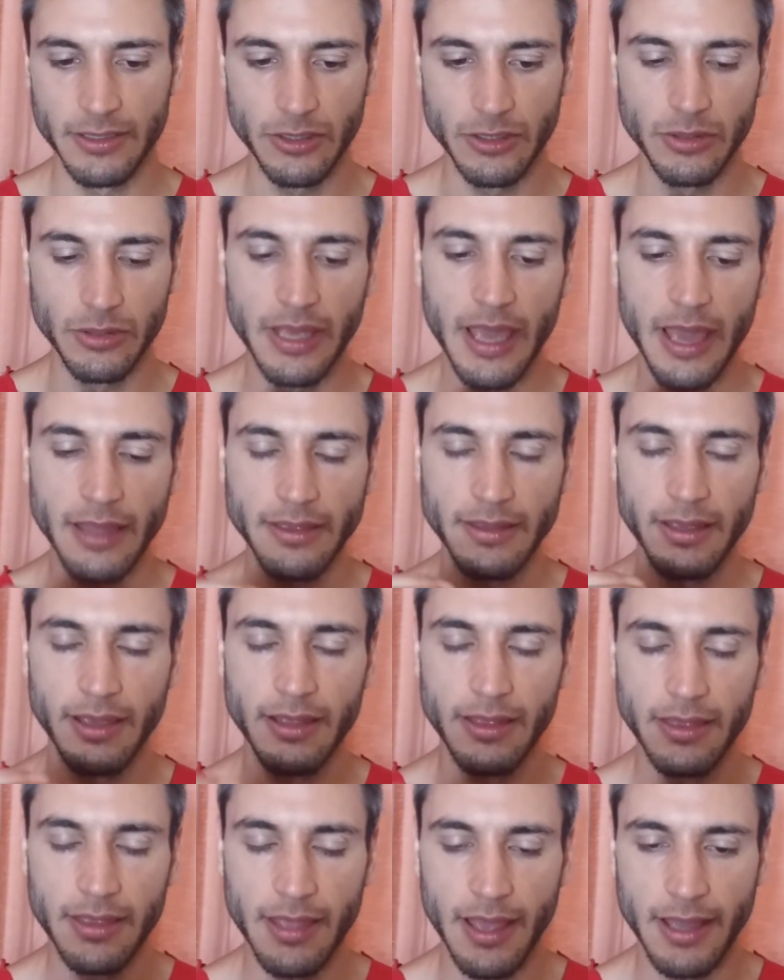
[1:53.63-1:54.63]
To get
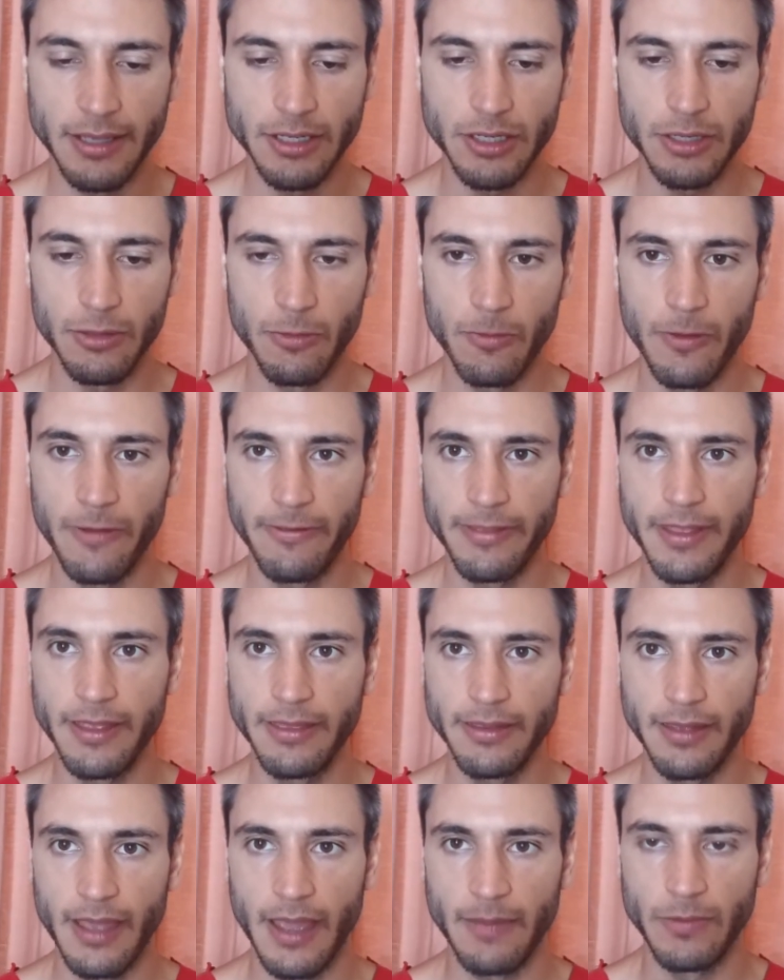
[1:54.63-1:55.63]
in touch with the
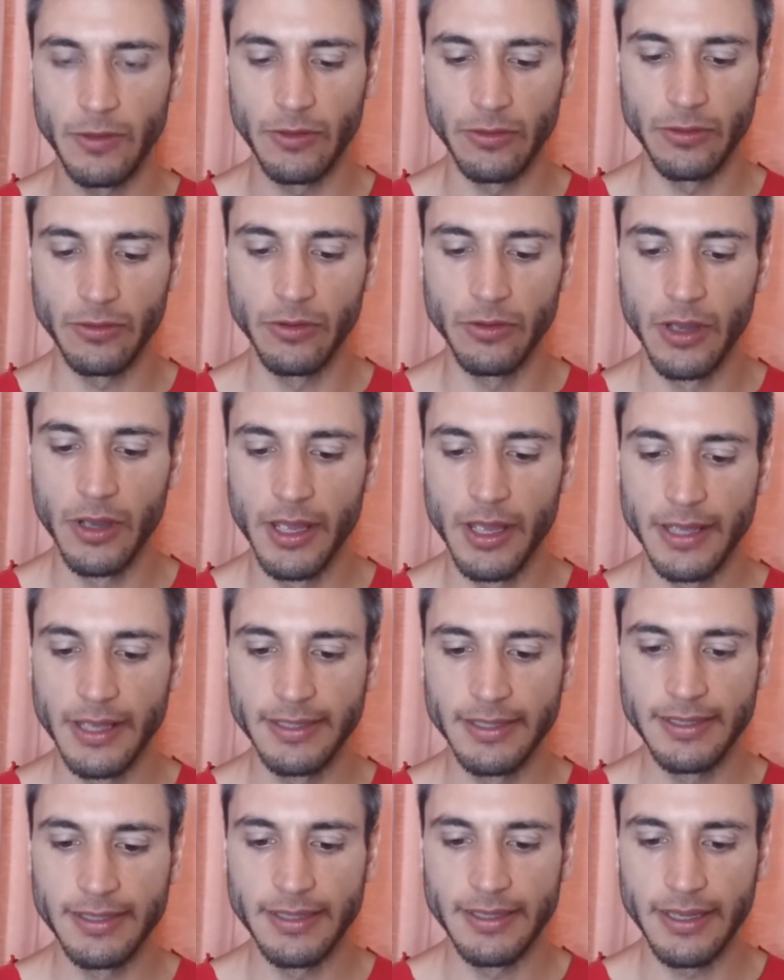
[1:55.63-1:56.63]
tribe, to
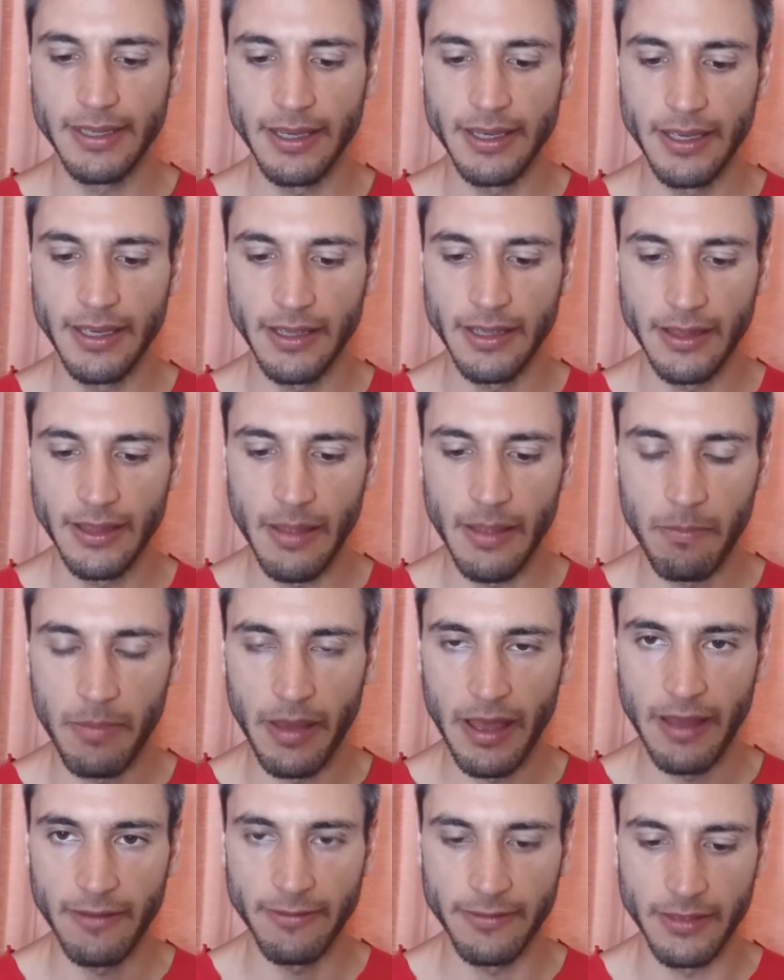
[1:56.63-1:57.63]
see the
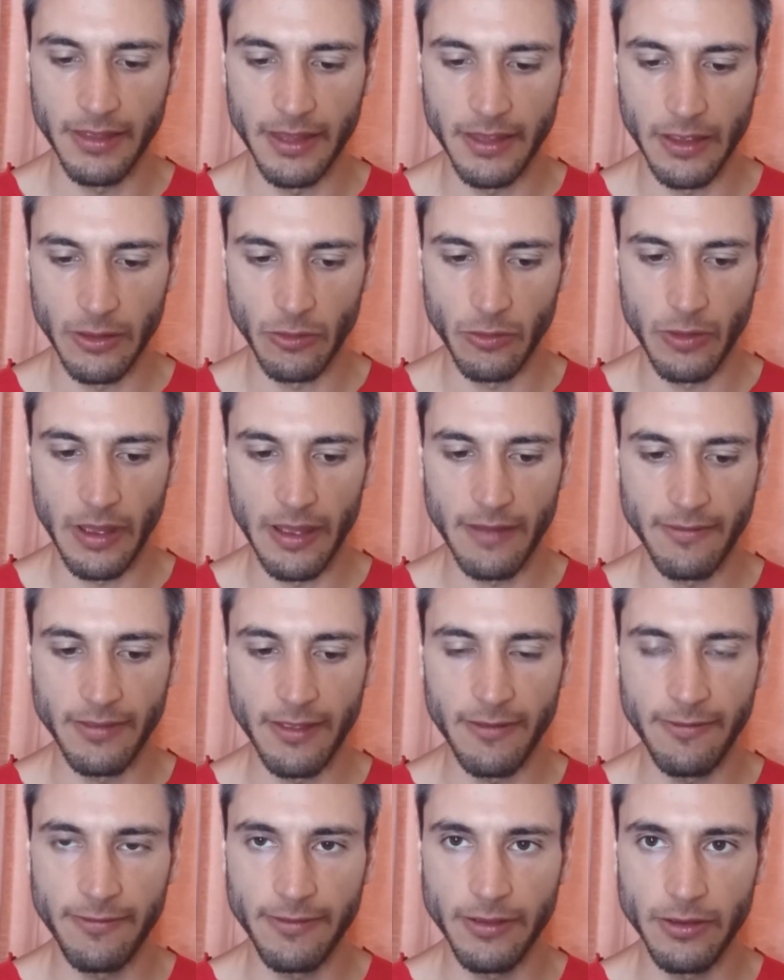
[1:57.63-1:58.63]
path, to have
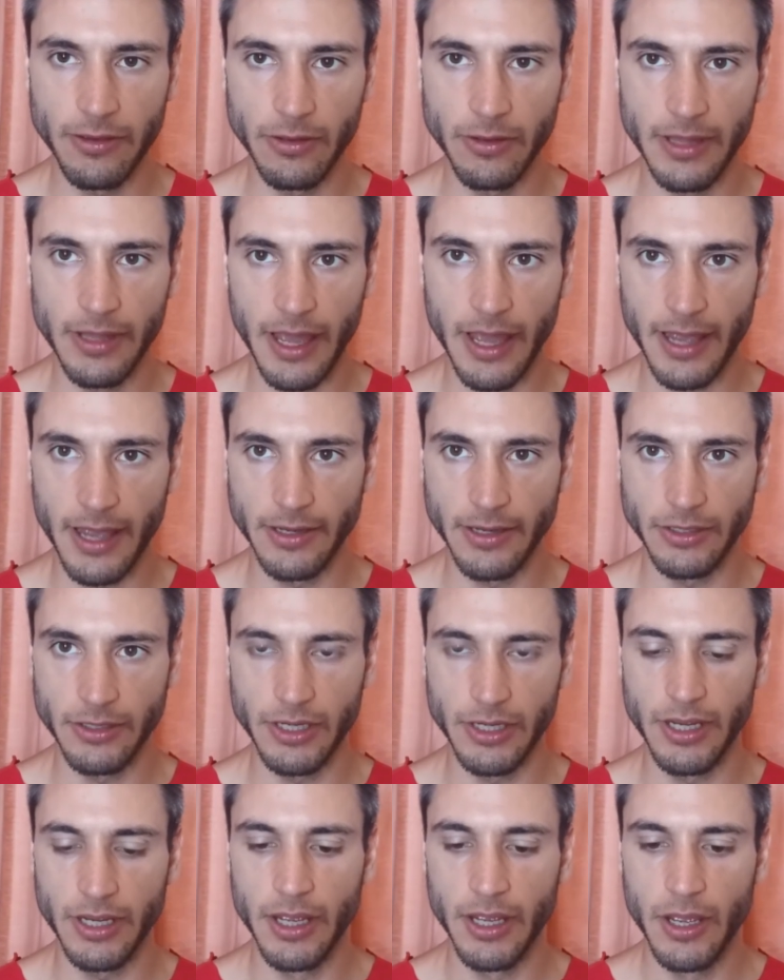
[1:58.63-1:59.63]
the fuel, the
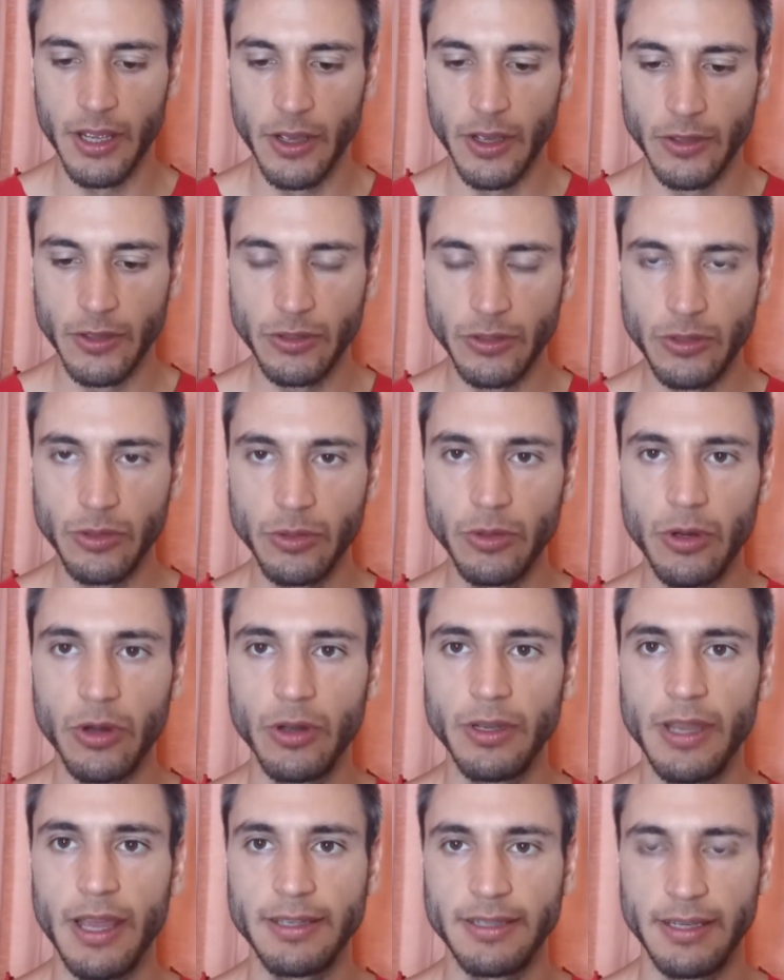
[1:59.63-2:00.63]
energy, to
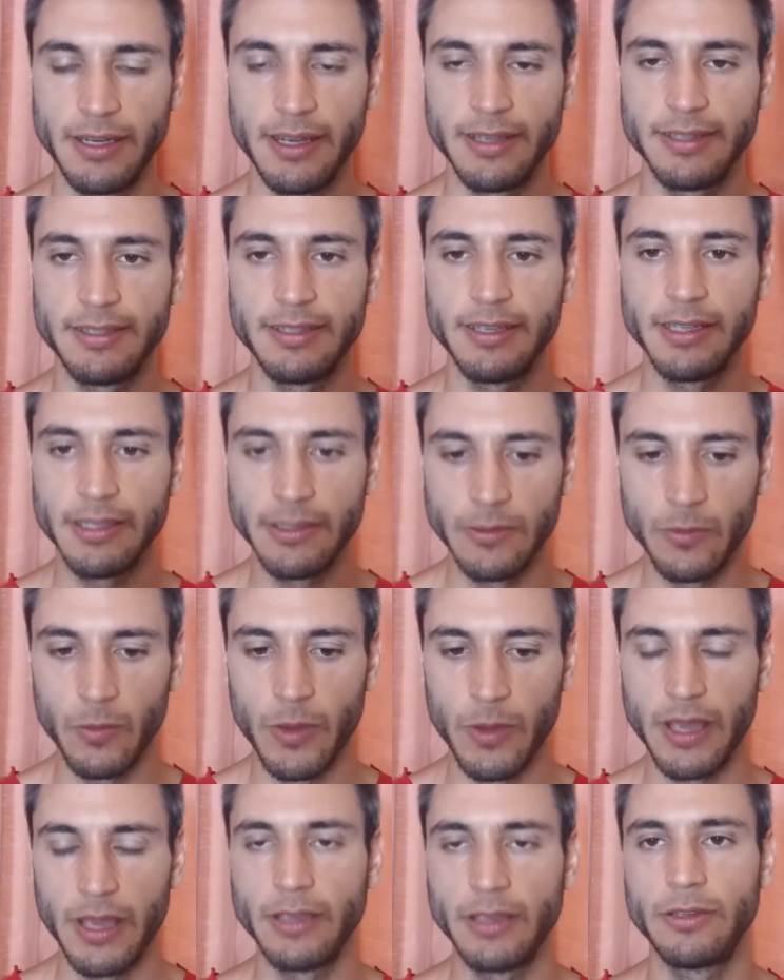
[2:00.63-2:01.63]
connect in a certain
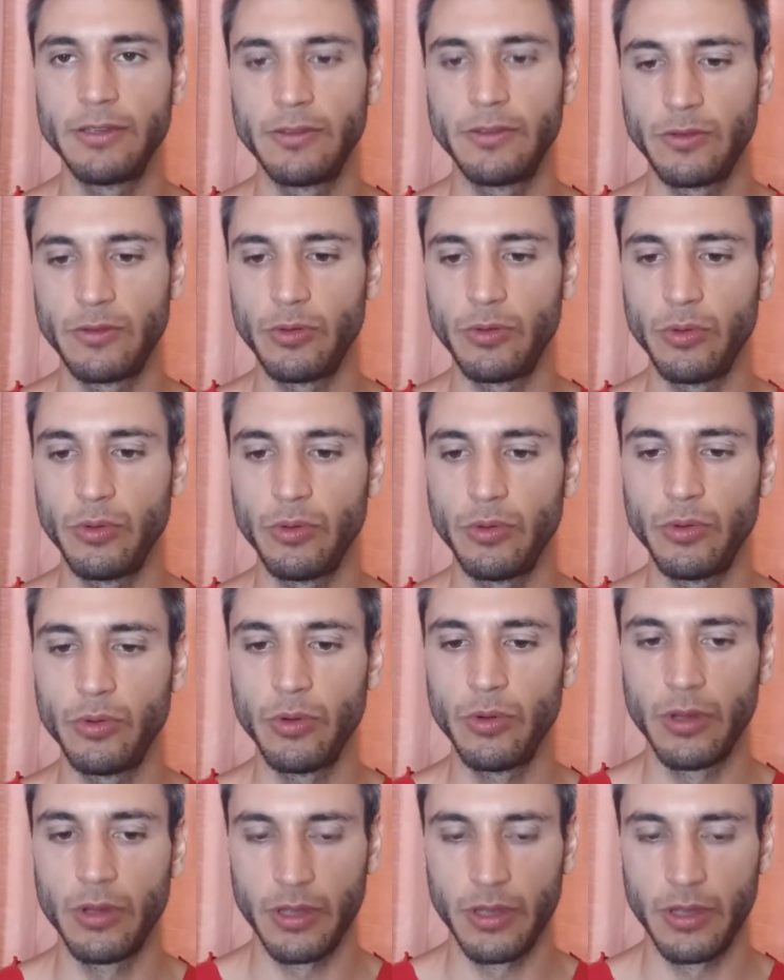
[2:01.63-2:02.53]
way to